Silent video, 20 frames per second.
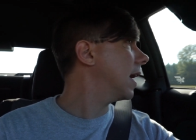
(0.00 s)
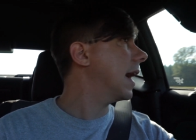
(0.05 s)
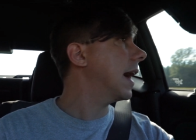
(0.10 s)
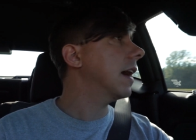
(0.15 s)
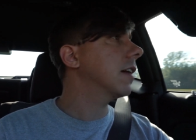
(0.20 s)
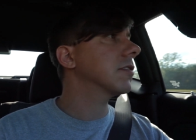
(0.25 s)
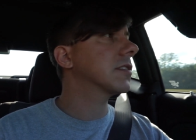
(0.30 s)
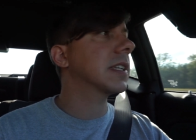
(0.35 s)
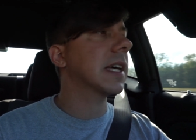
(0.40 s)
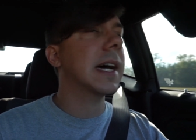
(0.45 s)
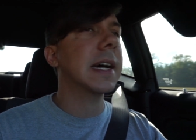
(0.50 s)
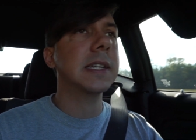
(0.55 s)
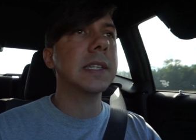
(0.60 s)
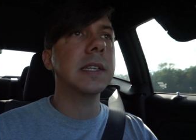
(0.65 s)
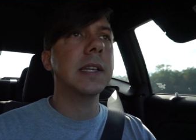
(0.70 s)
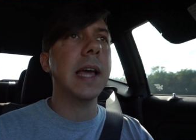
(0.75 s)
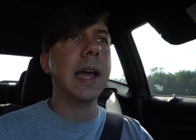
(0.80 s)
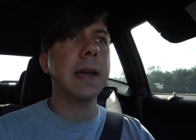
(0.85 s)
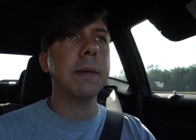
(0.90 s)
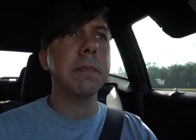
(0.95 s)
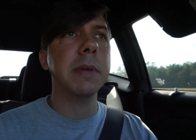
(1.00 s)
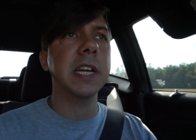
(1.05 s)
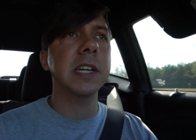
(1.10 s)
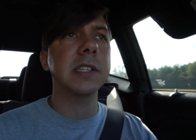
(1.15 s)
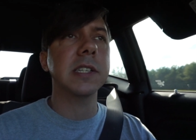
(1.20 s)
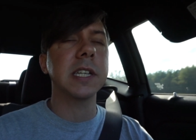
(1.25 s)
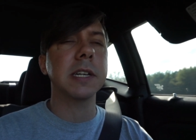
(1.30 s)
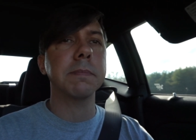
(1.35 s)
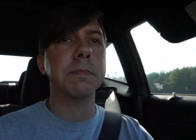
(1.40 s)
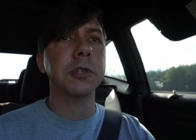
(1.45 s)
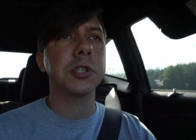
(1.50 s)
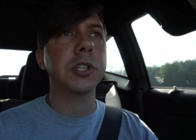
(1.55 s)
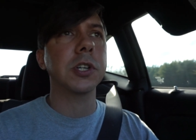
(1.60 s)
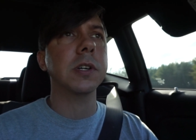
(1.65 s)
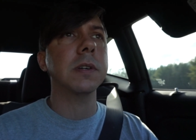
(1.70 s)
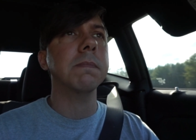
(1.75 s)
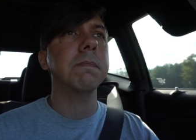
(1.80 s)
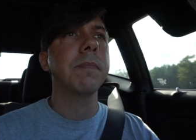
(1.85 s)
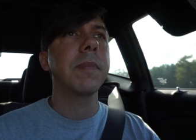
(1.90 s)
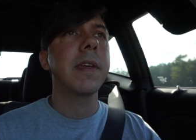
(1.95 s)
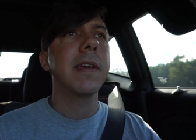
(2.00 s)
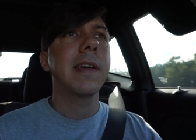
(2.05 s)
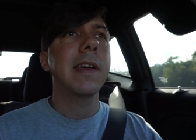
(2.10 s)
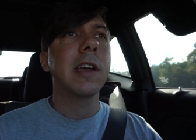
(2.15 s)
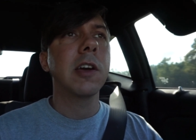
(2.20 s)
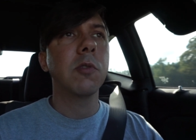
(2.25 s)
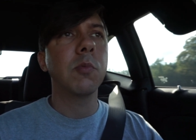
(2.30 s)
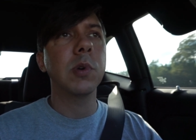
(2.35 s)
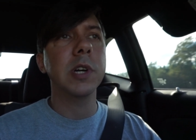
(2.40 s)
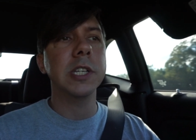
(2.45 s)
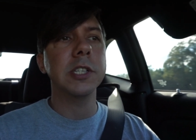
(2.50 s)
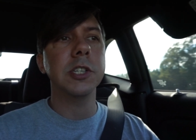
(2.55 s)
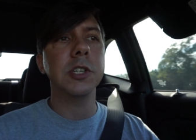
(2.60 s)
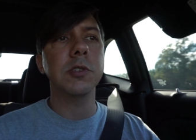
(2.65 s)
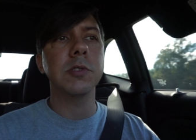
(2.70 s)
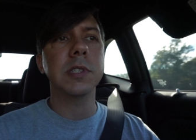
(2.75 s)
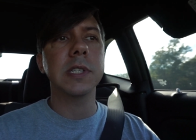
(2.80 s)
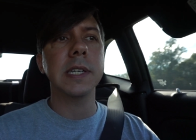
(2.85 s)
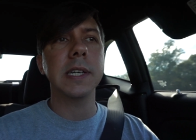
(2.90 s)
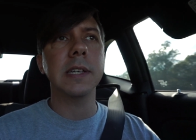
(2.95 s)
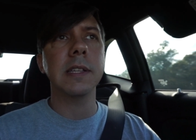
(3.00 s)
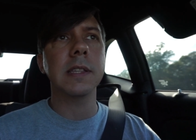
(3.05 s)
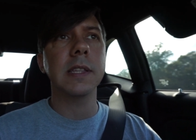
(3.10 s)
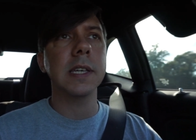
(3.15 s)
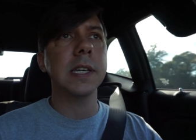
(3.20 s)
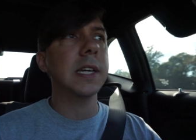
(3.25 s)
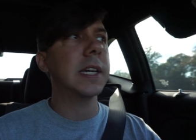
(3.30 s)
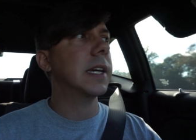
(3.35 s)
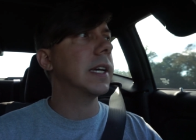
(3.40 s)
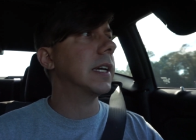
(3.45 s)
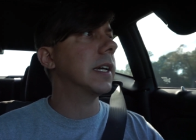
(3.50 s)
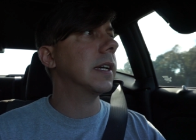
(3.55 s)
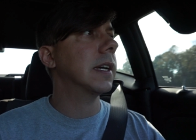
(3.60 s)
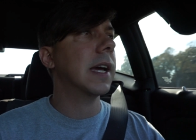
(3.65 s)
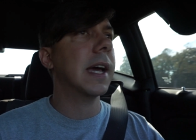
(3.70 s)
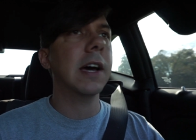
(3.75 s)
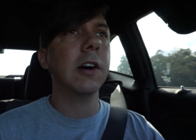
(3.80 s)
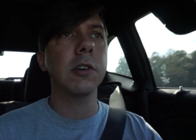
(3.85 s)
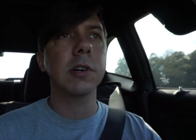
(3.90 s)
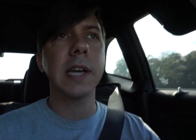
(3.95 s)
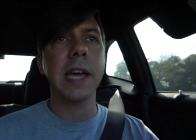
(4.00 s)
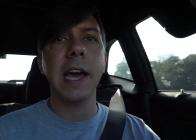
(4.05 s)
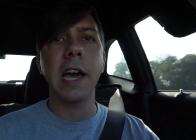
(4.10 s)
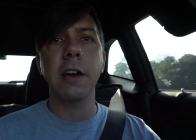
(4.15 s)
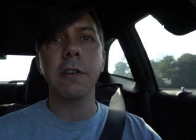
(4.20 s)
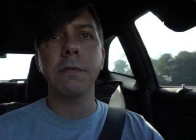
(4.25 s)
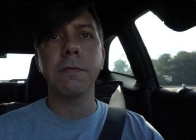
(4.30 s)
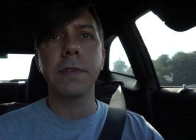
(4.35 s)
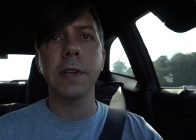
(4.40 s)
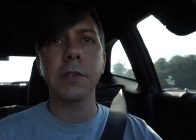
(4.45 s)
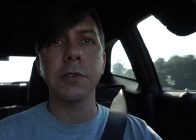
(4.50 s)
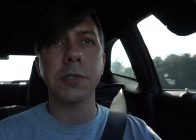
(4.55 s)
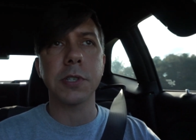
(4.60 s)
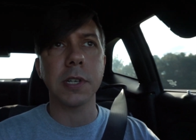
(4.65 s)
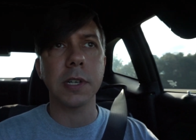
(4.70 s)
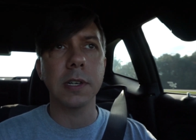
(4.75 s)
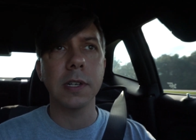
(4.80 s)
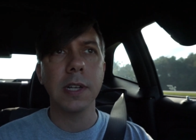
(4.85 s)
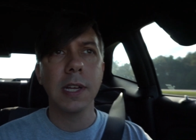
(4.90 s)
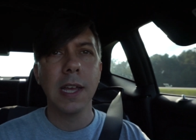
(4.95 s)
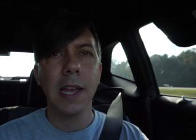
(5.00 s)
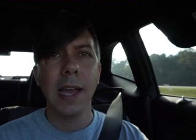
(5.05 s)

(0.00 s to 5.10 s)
outside ambient temperature when using the Hellcat filter.